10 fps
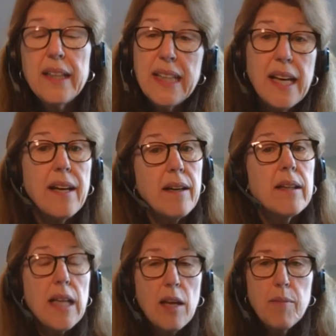Yeah.
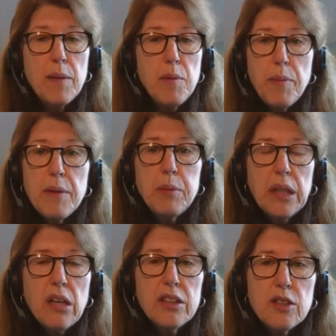Maybe people
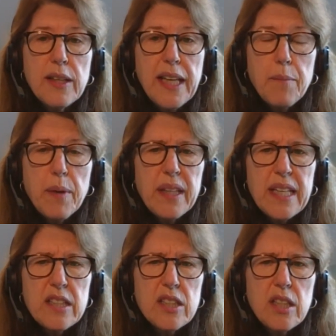are doing it, but they
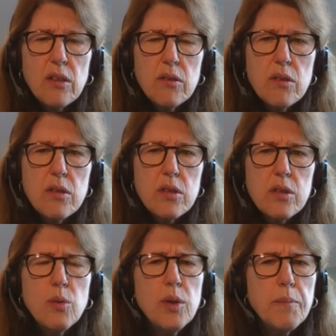just don't
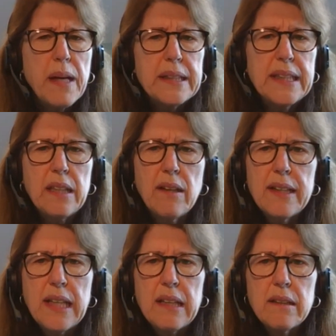talk about it like
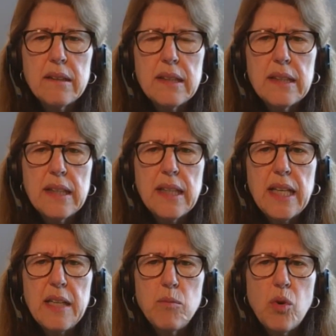that
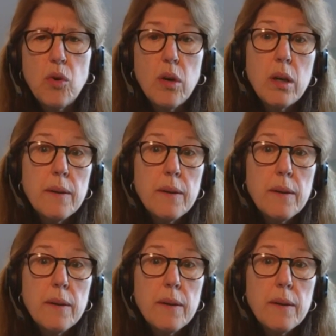anymore.